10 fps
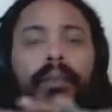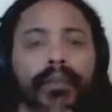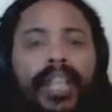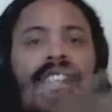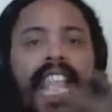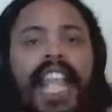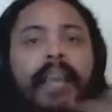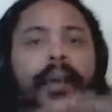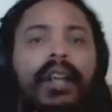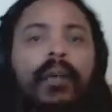
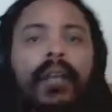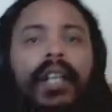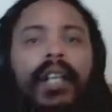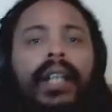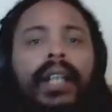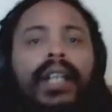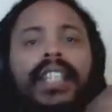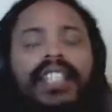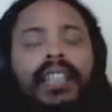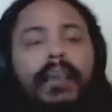pre-game artwork.
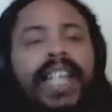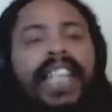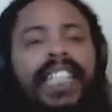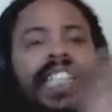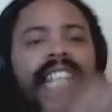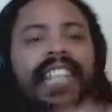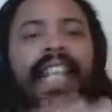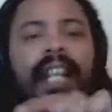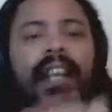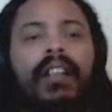Somebody had to take
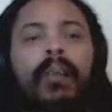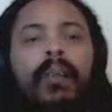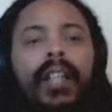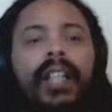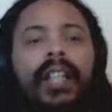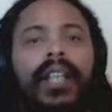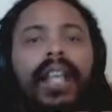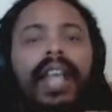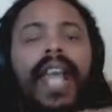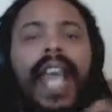that artwork
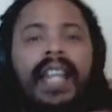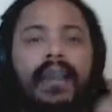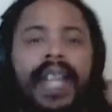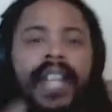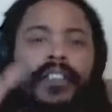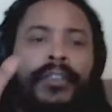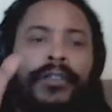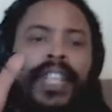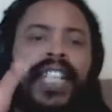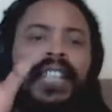and make a
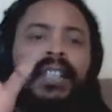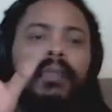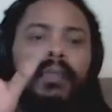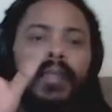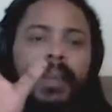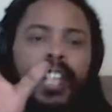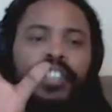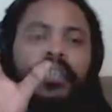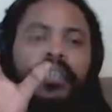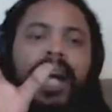
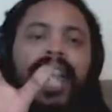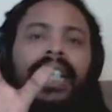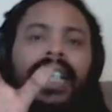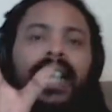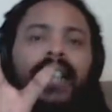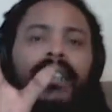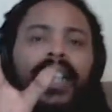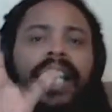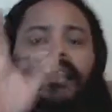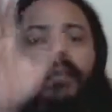three-dimensional model out of
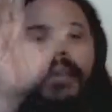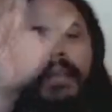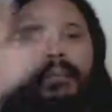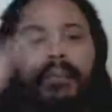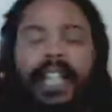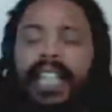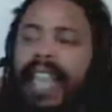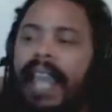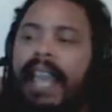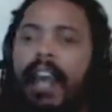it and, and bring
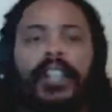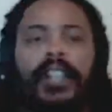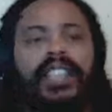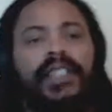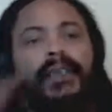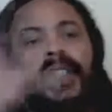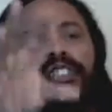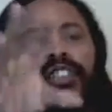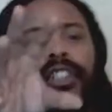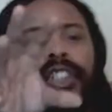that artist's
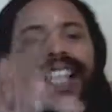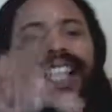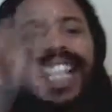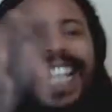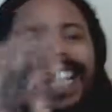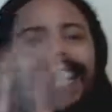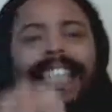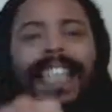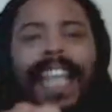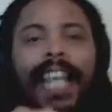vision
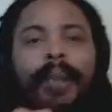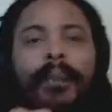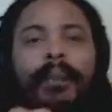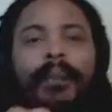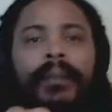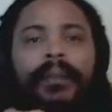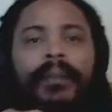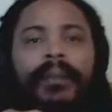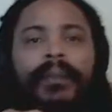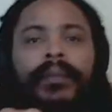into the game.
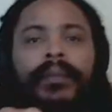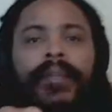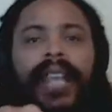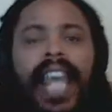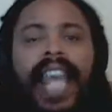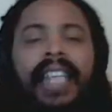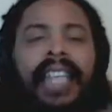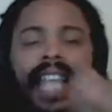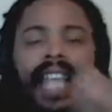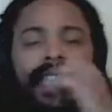And
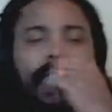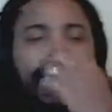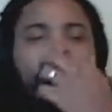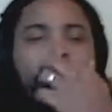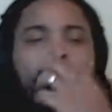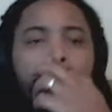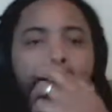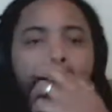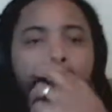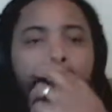like I said,
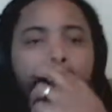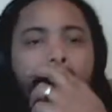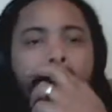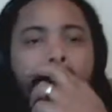uh,